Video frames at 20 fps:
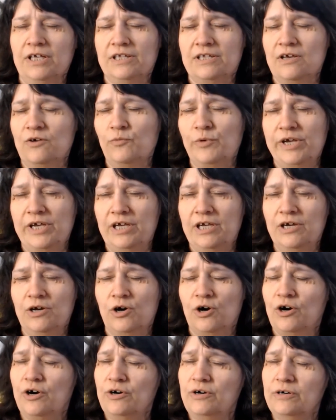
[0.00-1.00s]
that we
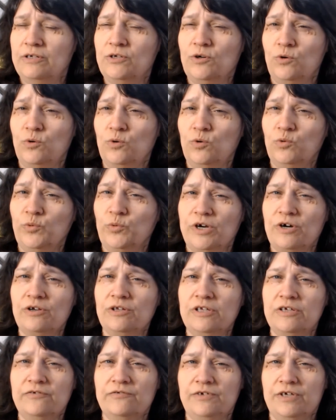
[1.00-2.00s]
are told we are
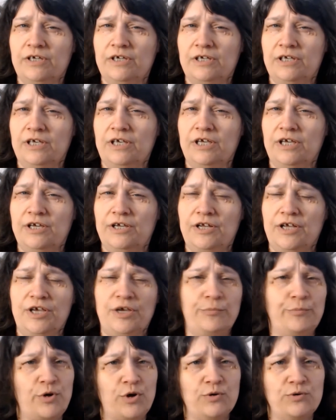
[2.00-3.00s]
living in a
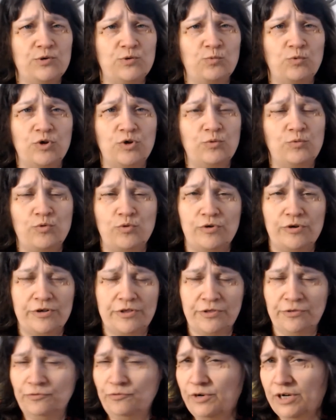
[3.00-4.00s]
post-World War
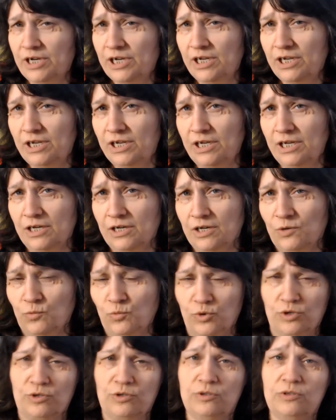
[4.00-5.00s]
III
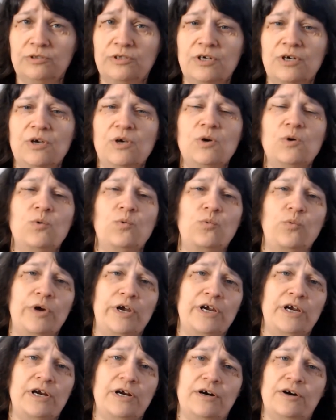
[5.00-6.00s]
world
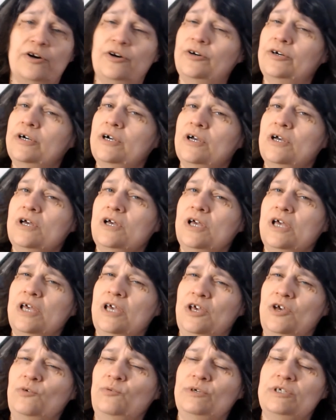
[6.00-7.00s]
where
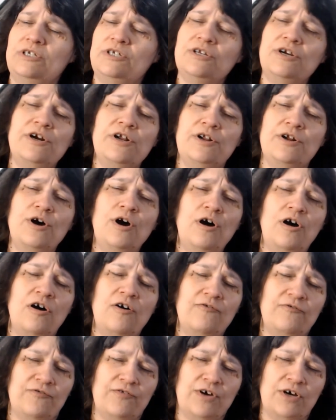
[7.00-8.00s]
It was started off
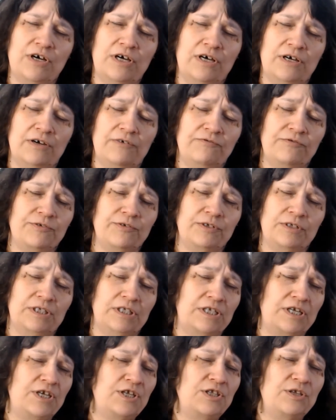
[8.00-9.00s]

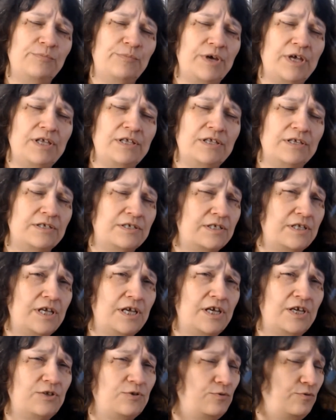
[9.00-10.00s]
Independence
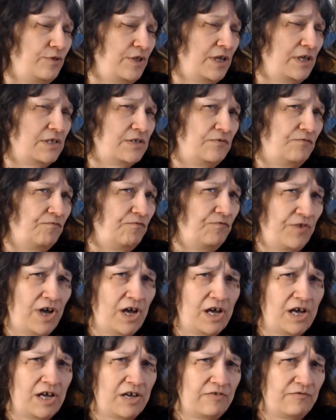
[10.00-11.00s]
Day
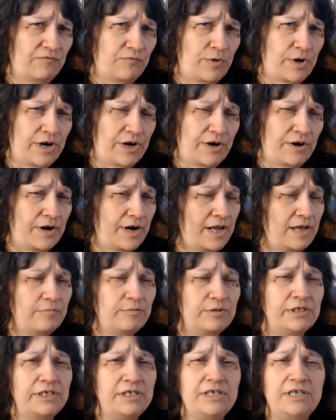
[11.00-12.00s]
2005, where
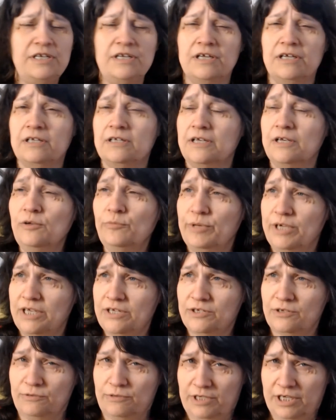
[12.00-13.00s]
Abilene and El
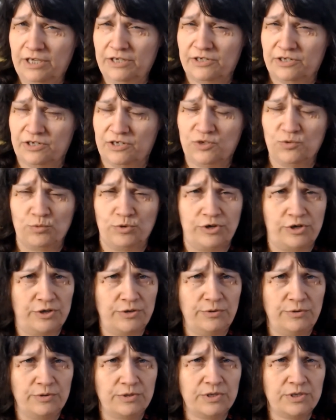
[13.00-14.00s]
Paso, Texas were
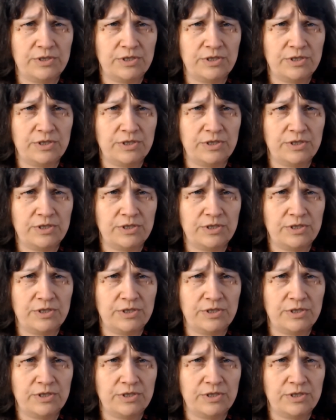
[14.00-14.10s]
nuked.